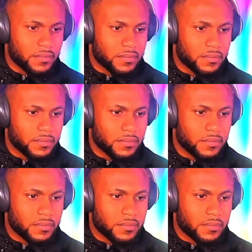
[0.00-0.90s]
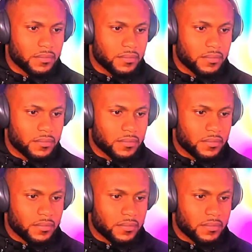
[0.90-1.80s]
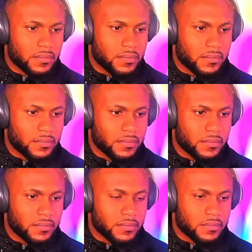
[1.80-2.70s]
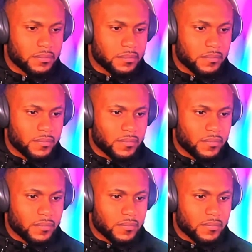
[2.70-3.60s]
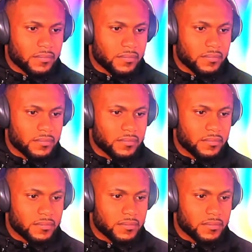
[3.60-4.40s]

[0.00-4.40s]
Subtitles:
[no speech]